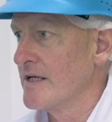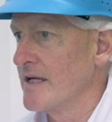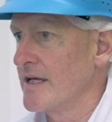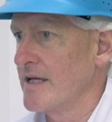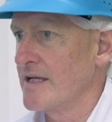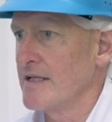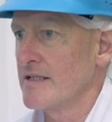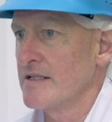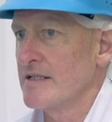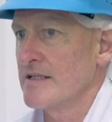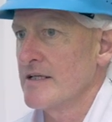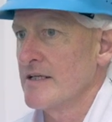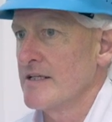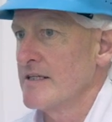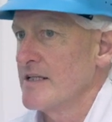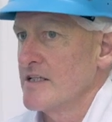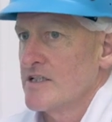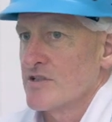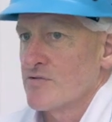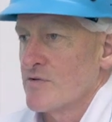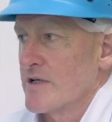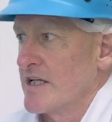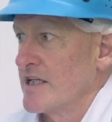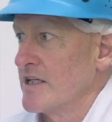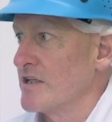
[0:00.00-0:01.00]
and that,
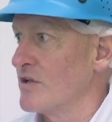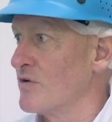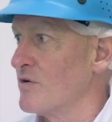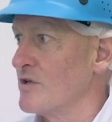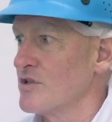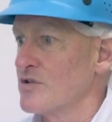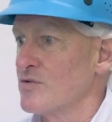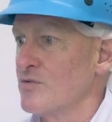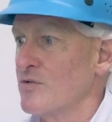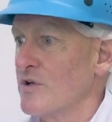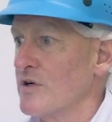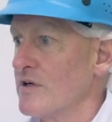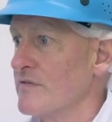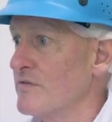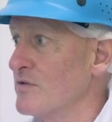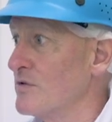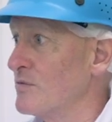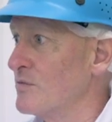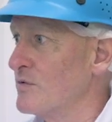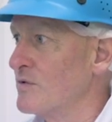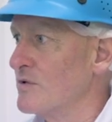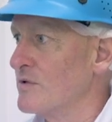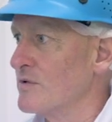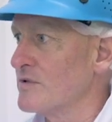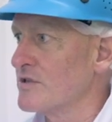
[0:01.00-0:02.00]
that's recognised all over the
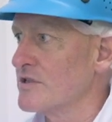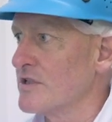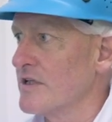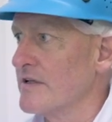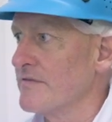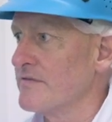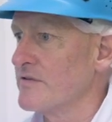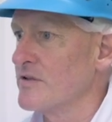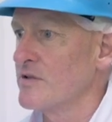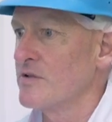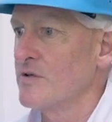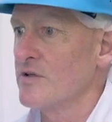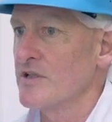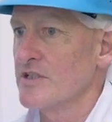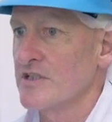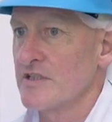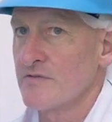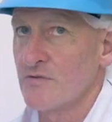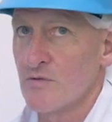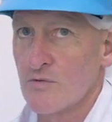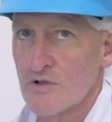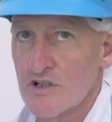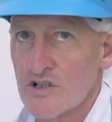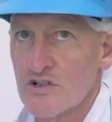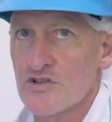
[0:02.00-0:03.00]
world so if the guys
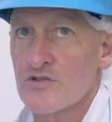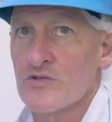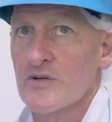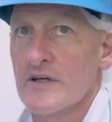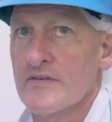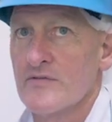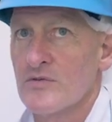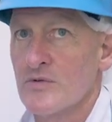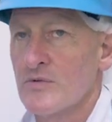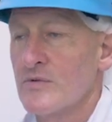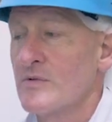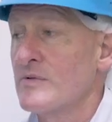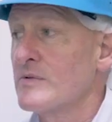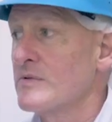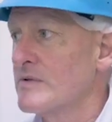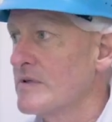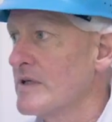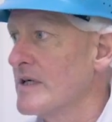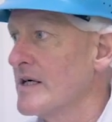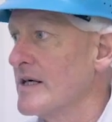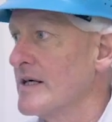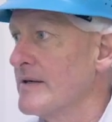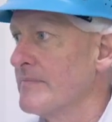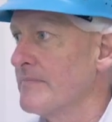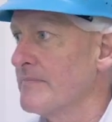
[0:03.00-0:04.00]
ever want to travel
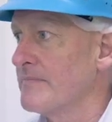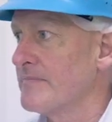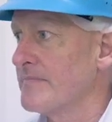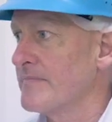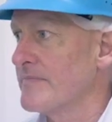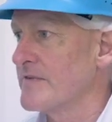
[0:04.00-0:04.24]
um,